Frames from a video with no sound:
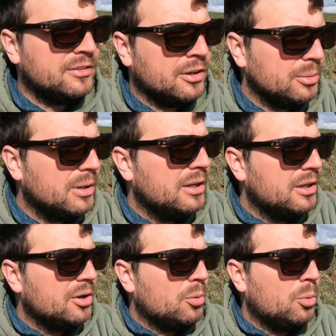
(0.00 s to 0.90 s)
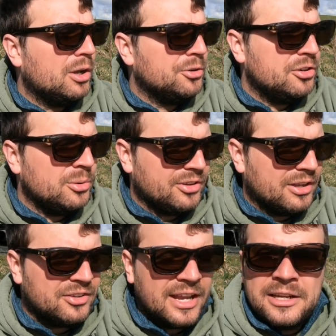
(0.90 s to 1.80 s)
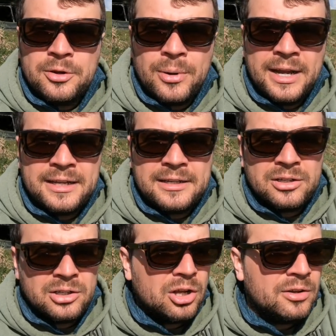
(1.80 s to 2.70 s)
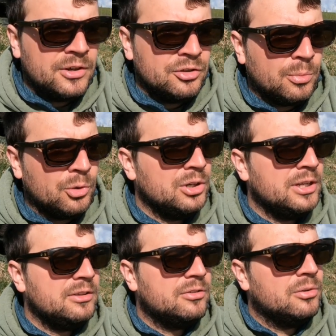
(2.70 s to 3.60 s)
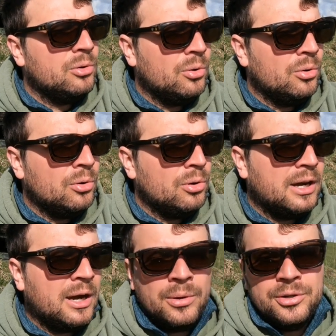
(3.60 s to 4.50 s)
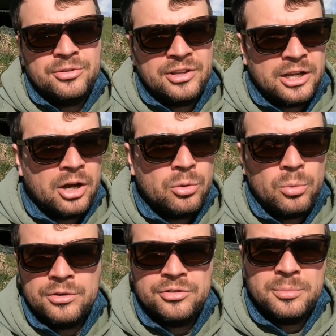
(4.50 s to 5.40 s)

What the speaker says: So what I'll do is I'll take away a lot of those boilies, or I won't use any whole ones.